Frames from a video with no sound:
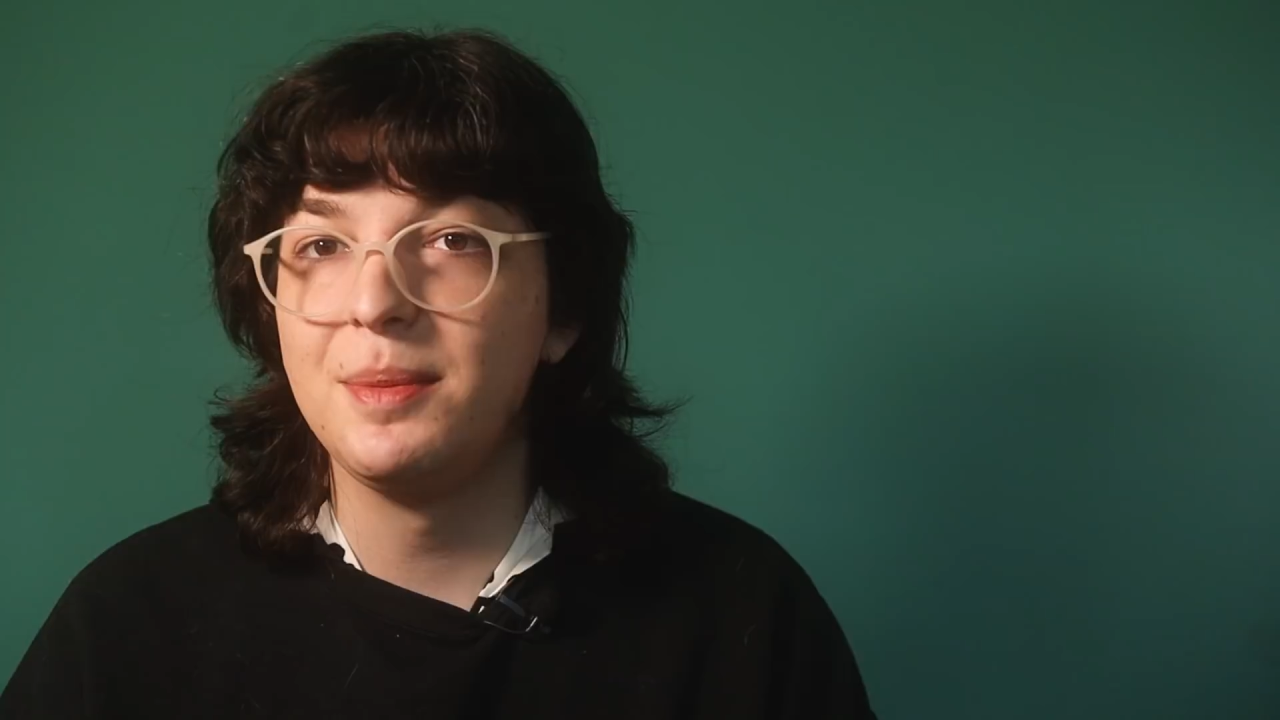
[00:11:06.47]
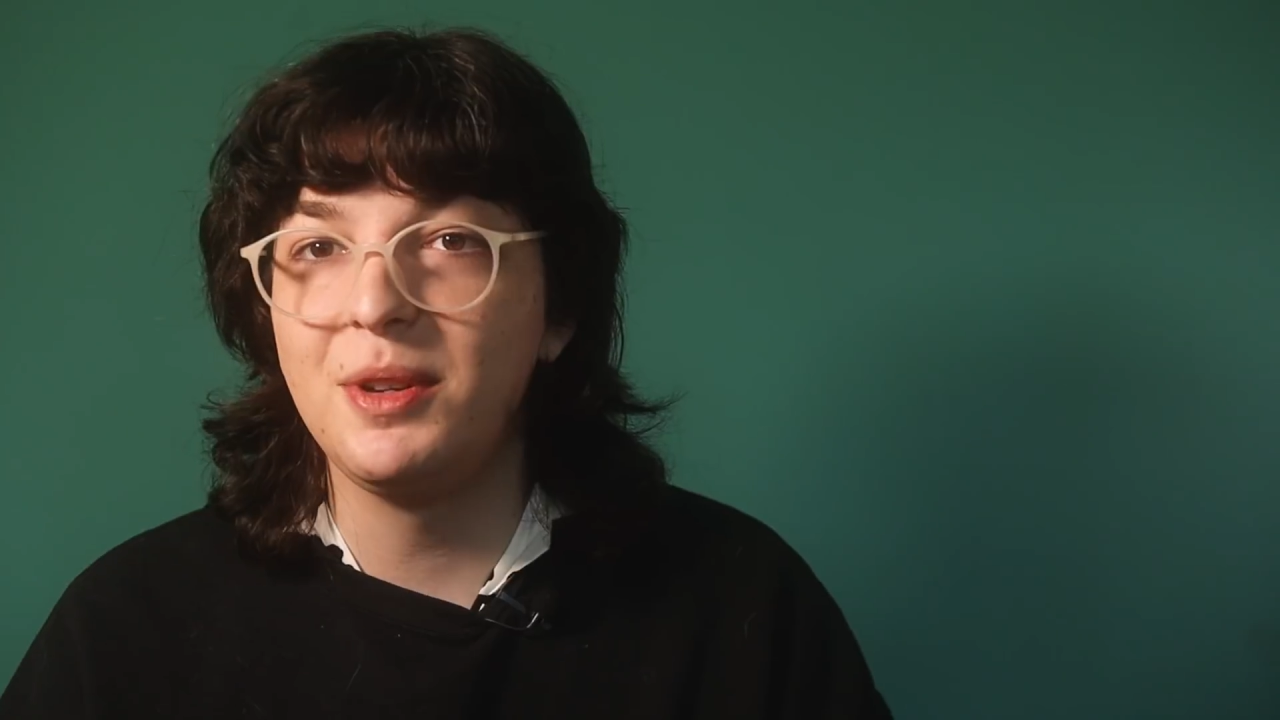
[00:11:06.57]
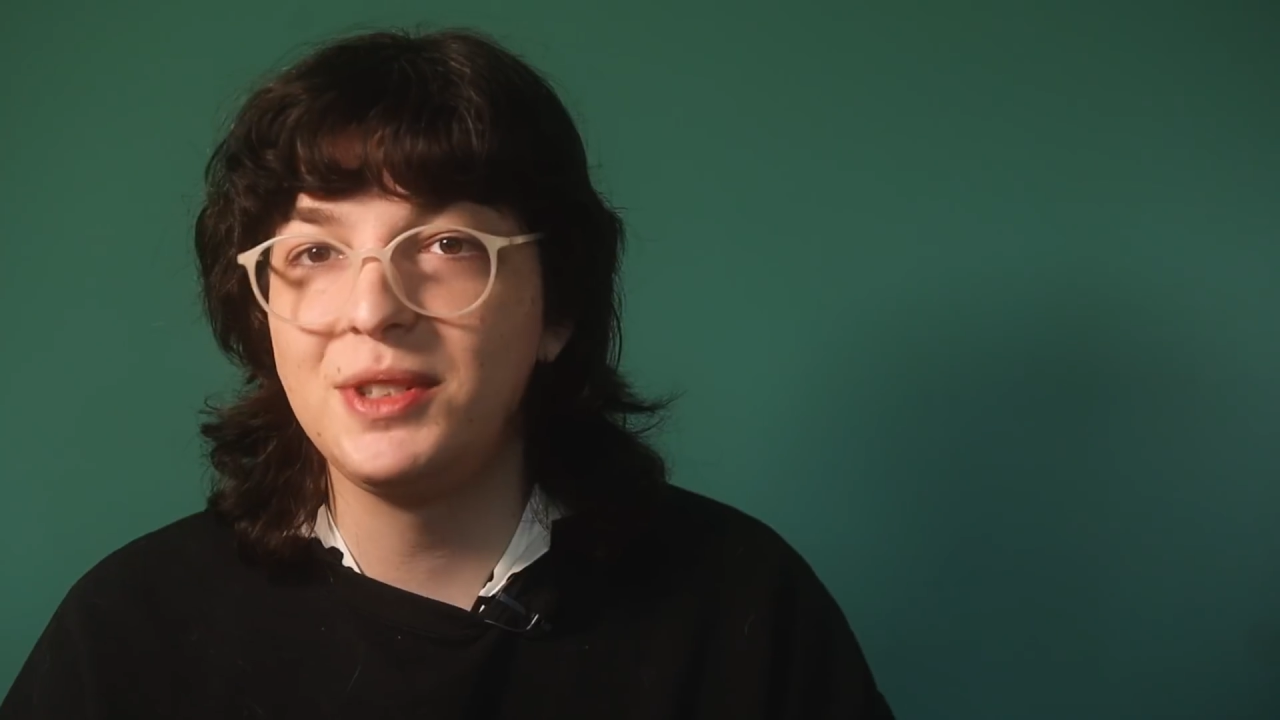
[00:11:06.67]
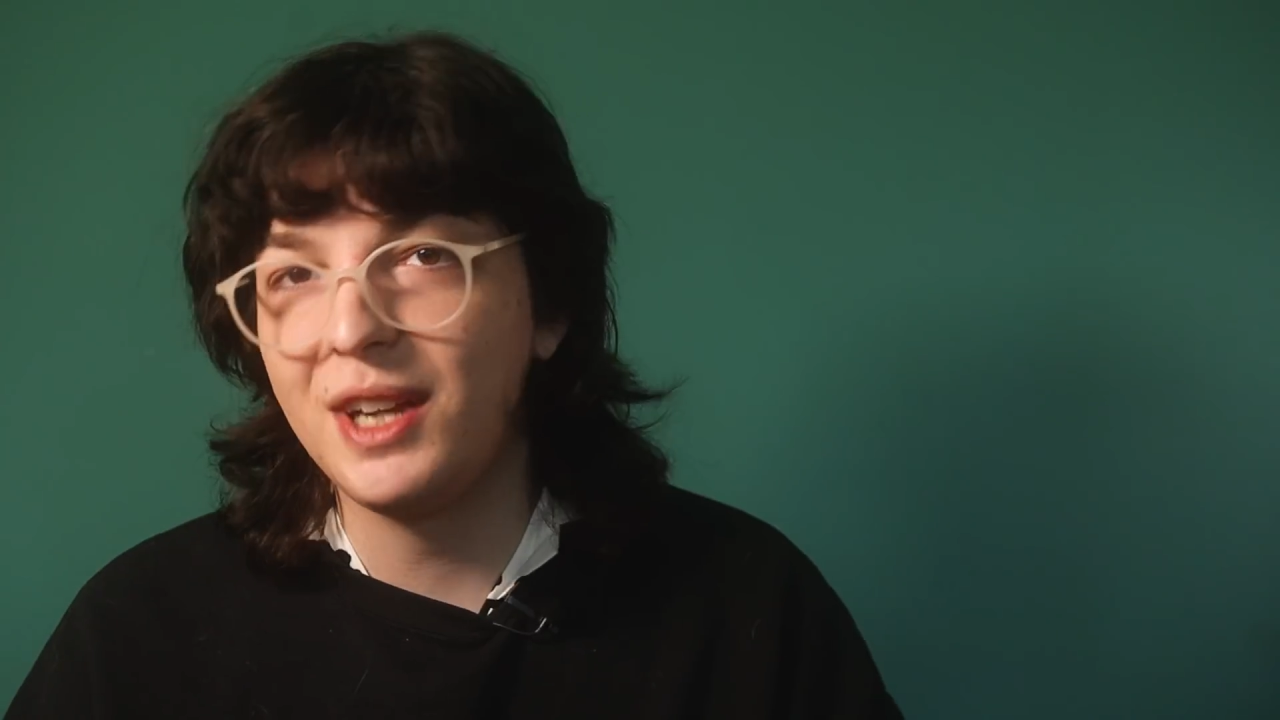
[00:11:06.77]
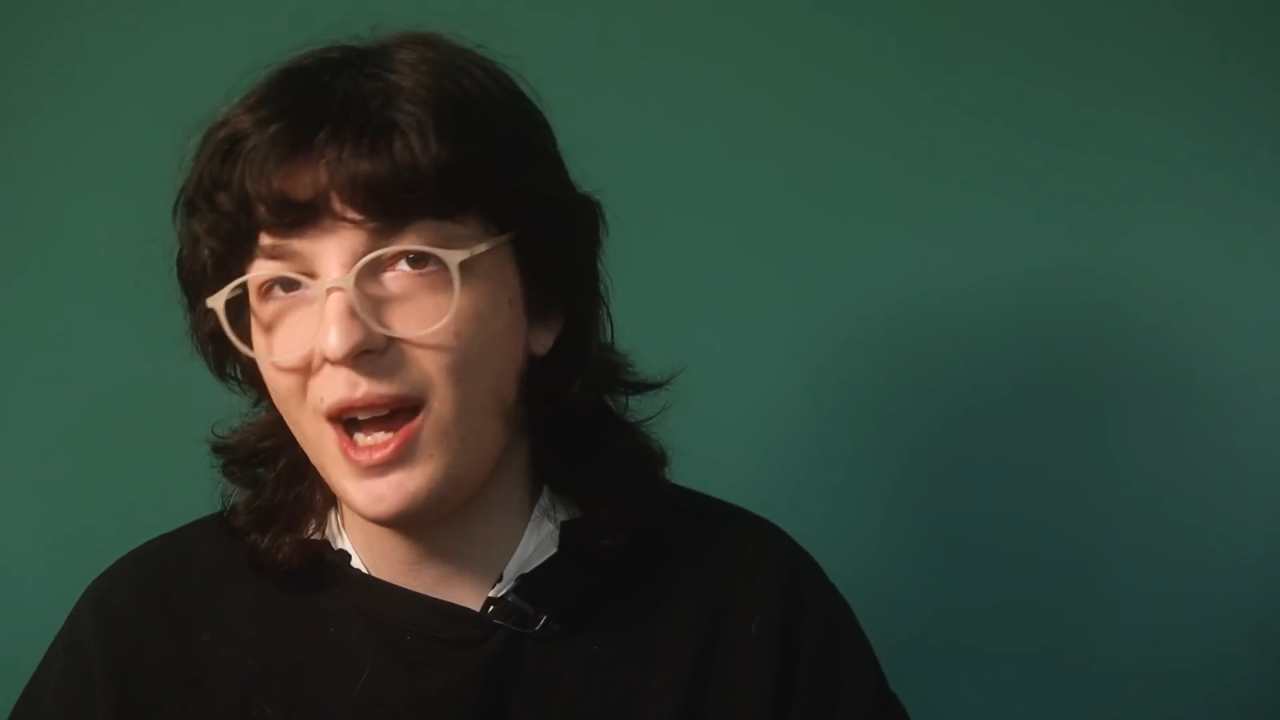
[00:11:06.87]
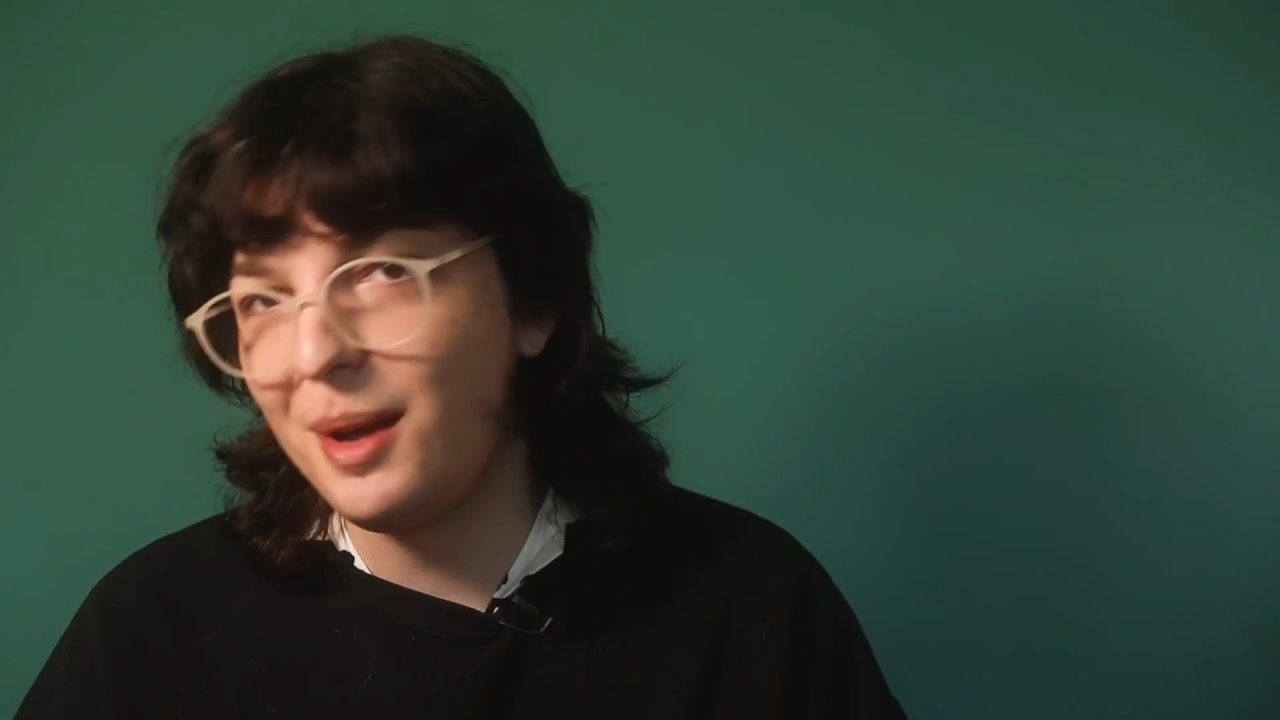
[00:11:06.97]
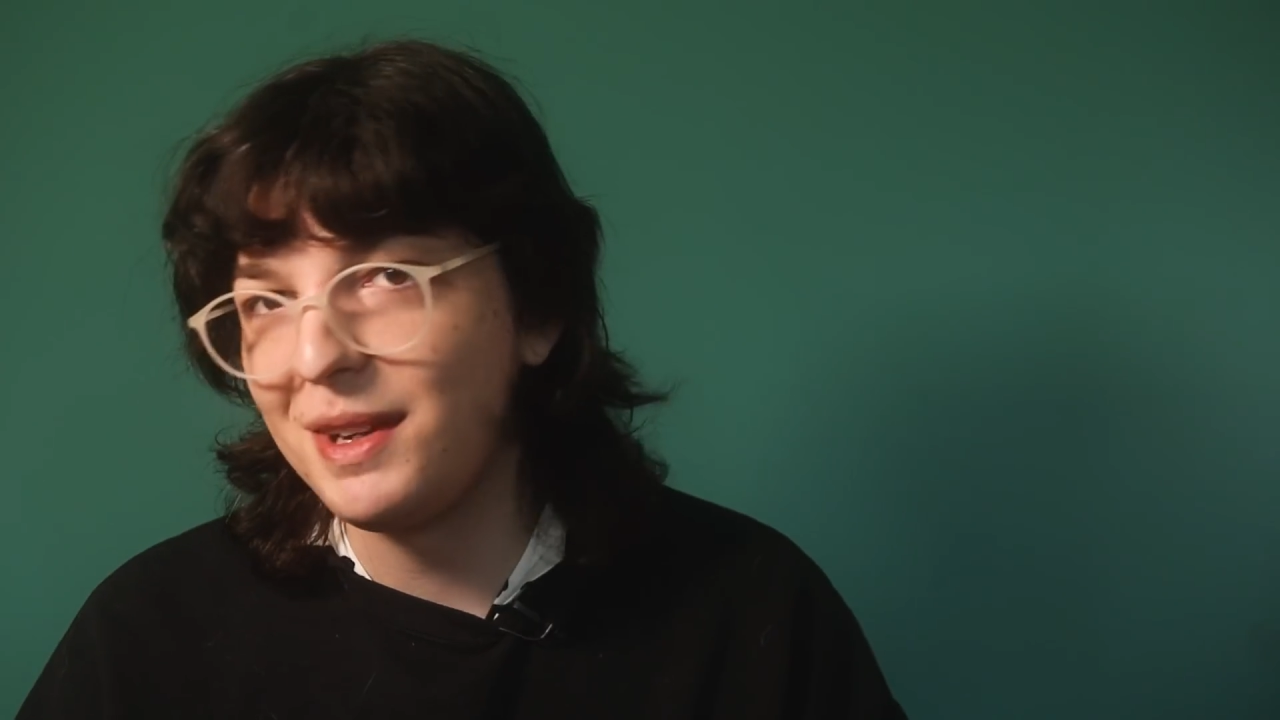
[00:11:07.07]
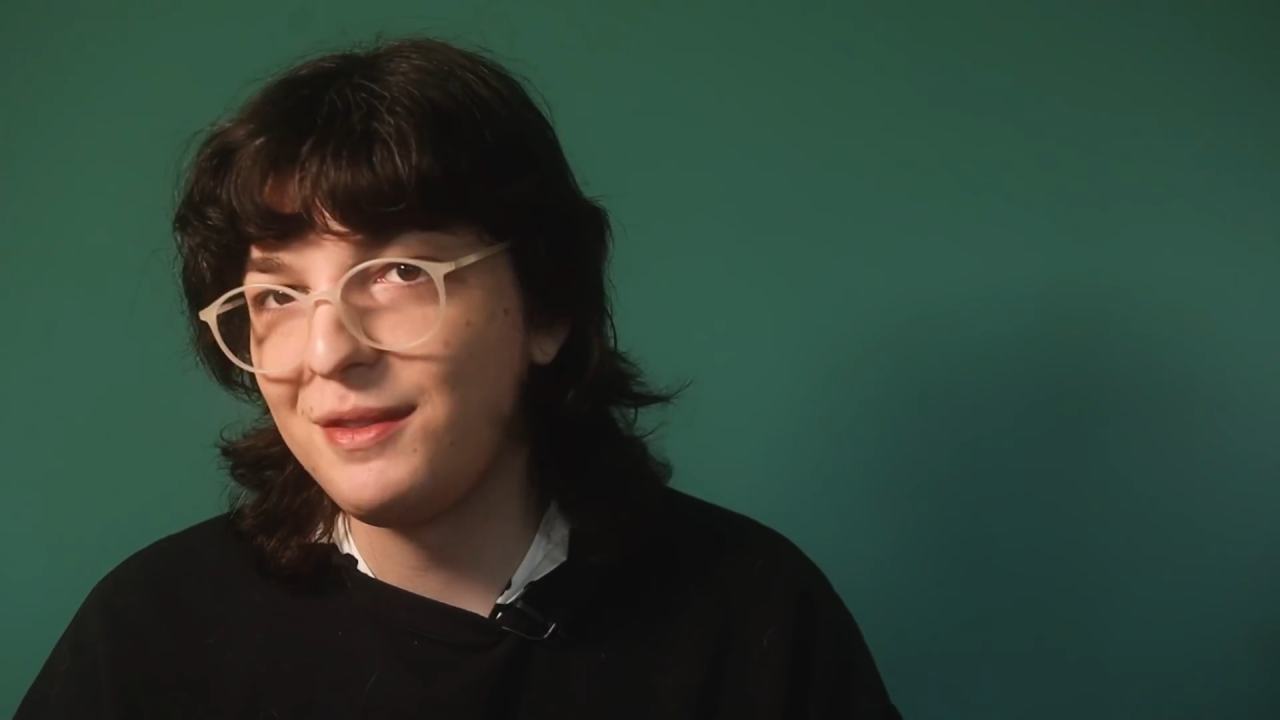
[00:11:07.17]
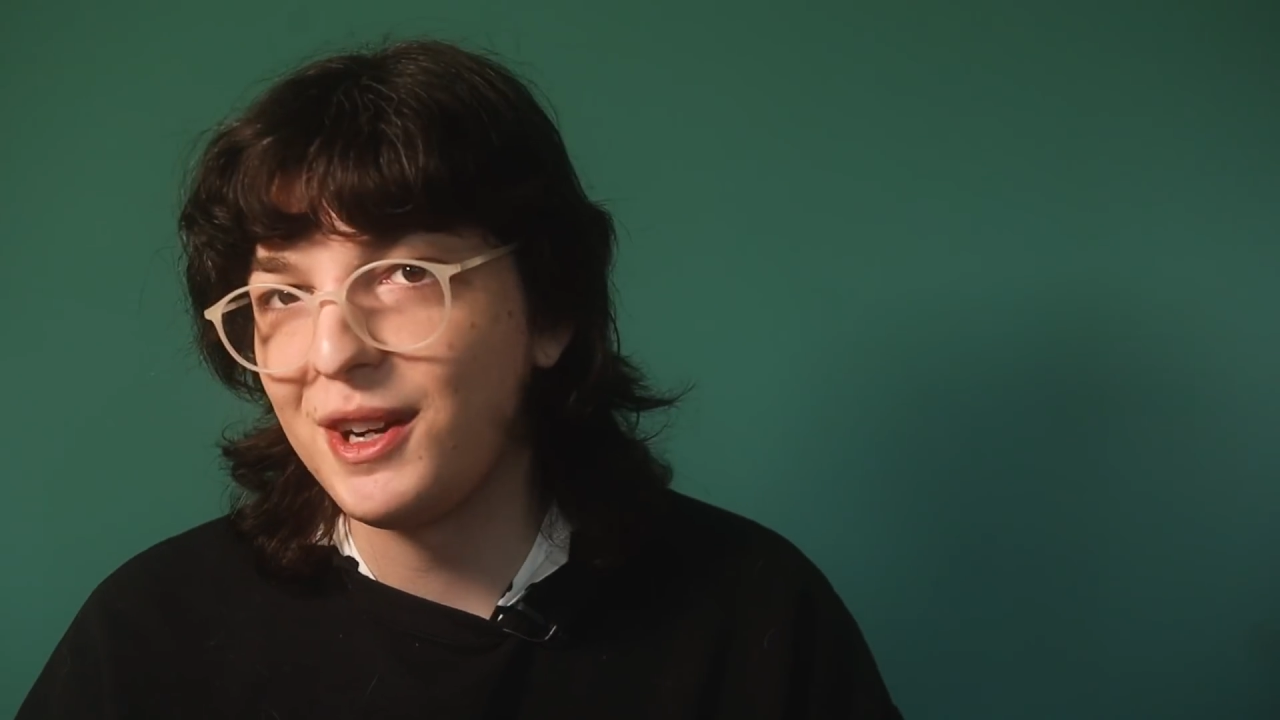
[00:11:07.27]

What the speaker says: The most common